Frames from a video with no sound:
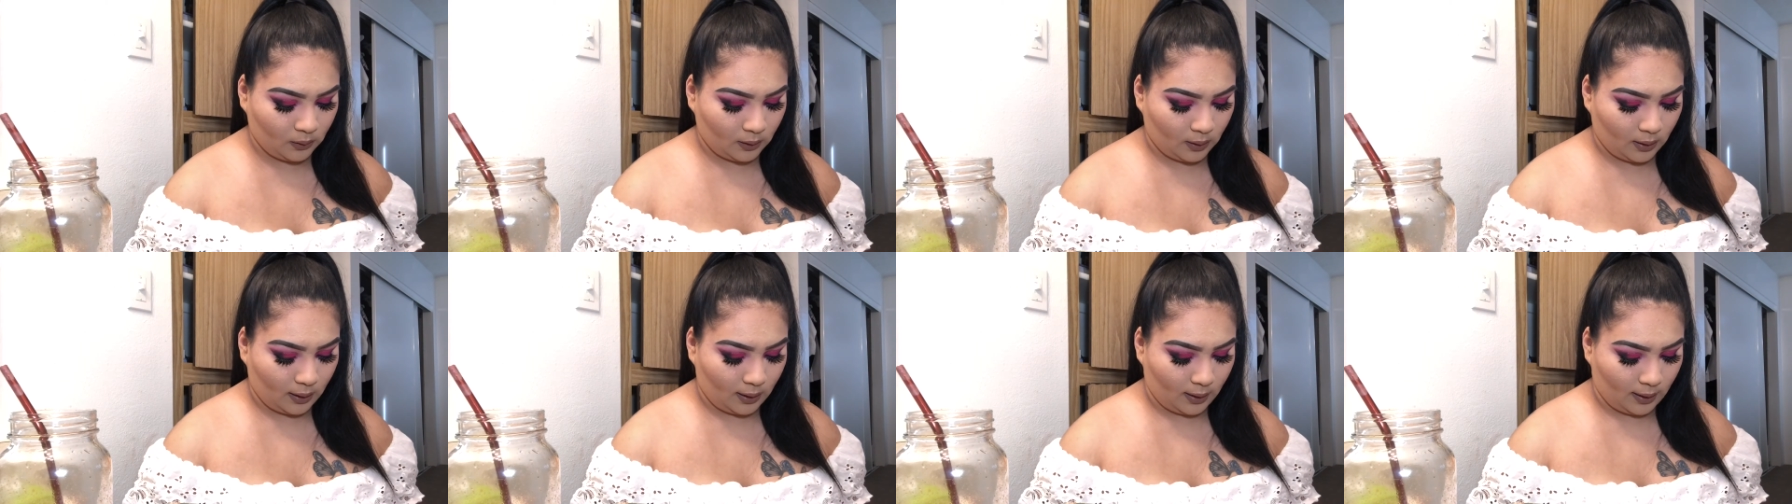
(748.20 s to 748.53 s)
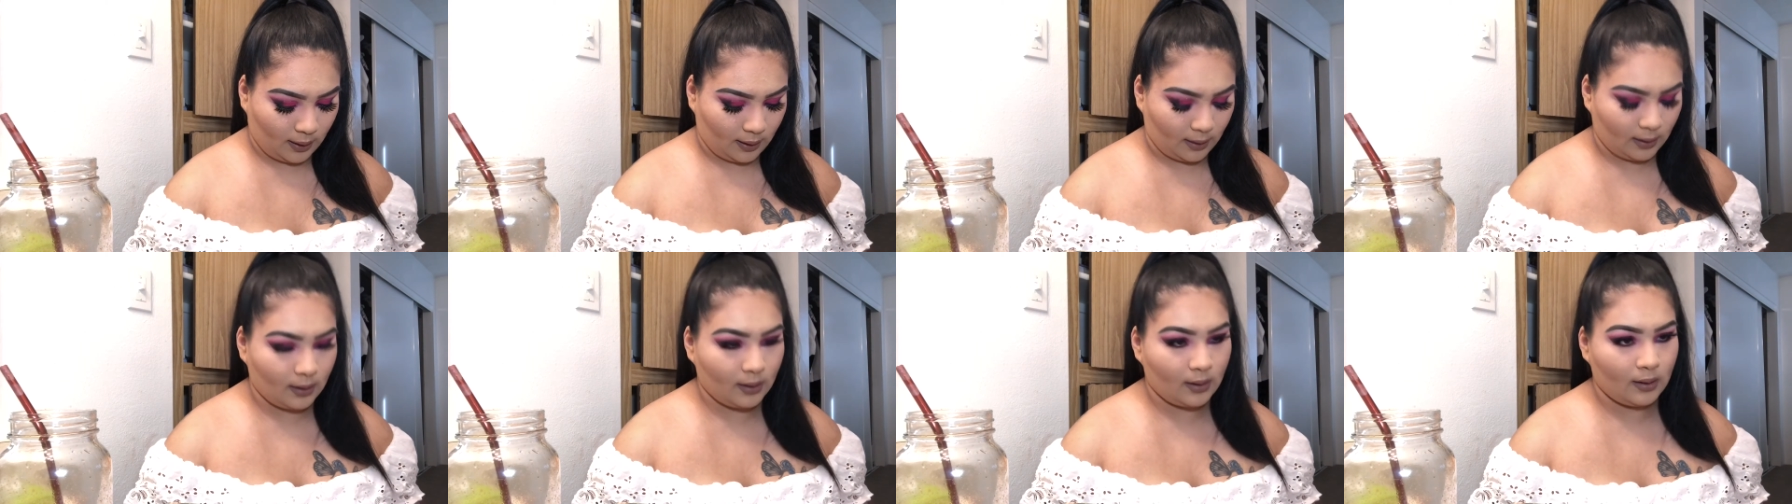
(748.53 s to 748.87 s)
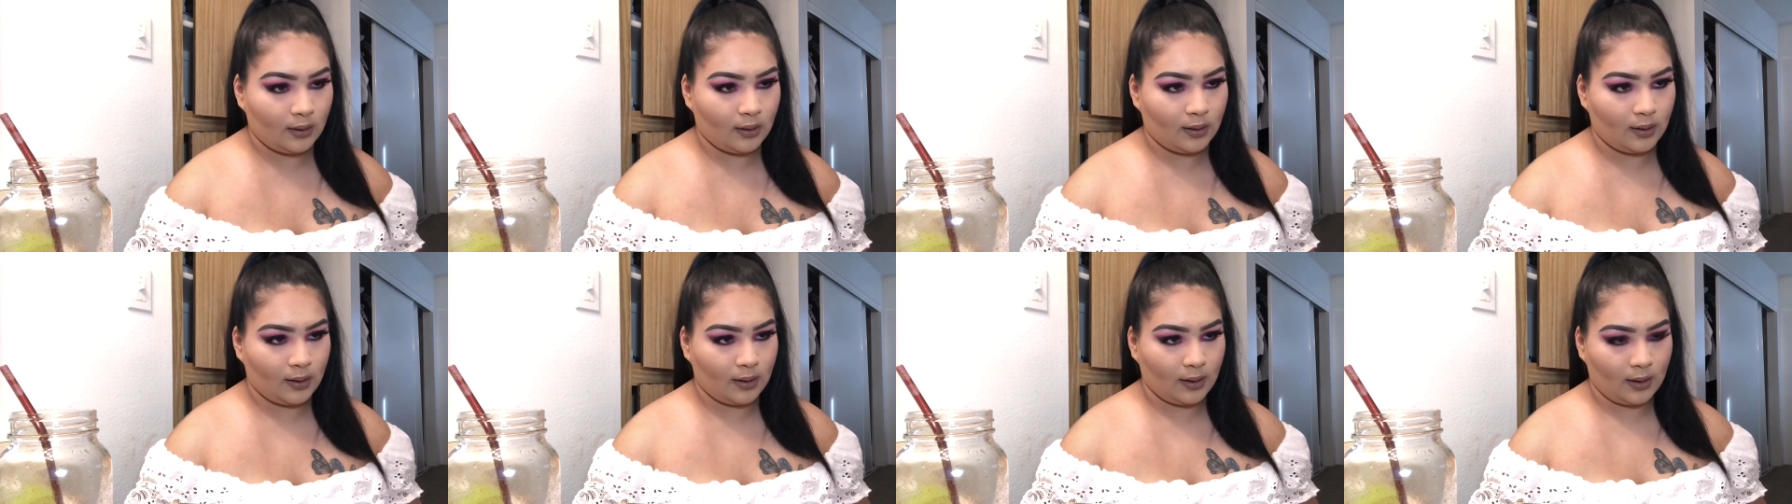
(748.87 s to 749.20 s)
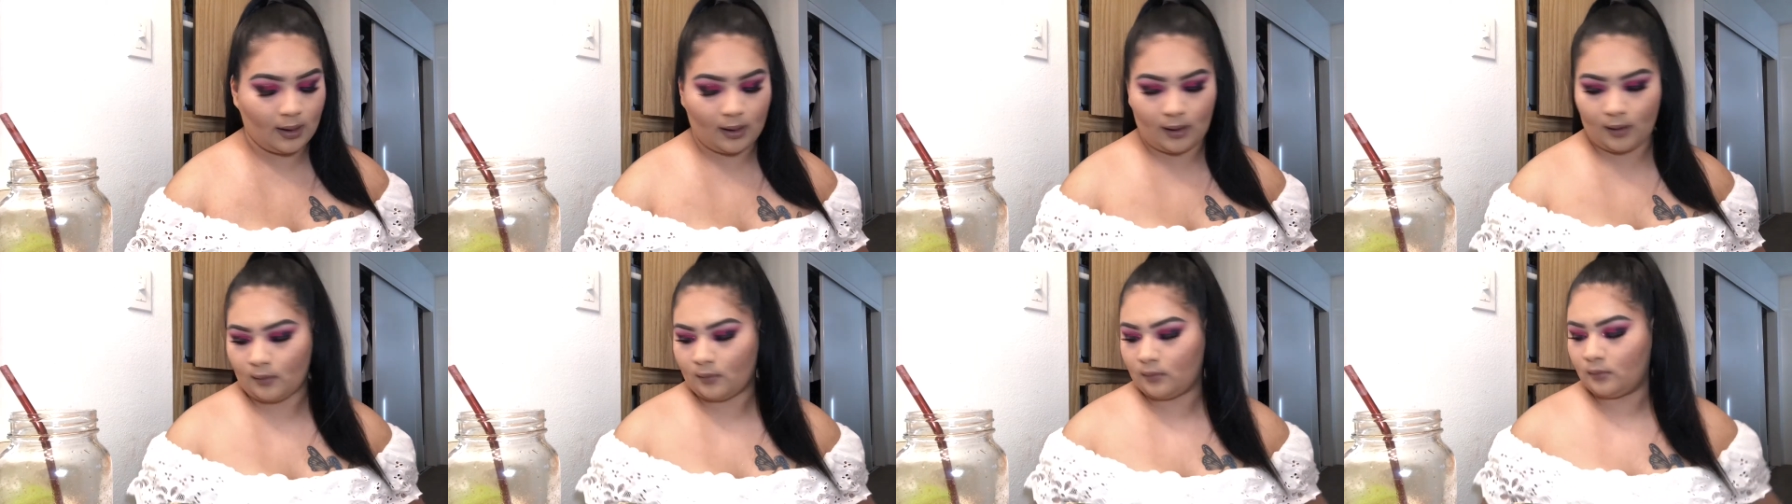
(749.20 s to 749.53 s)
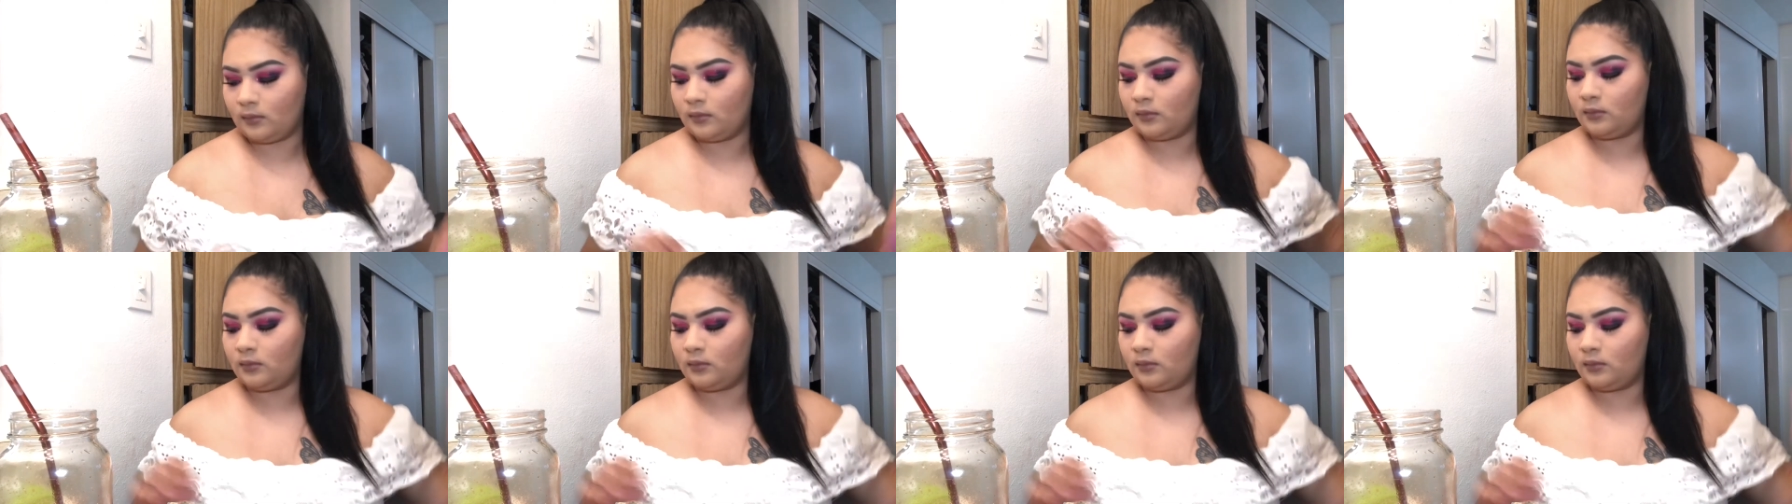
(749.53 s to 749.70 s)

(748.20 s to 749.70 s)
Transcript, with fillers: okay now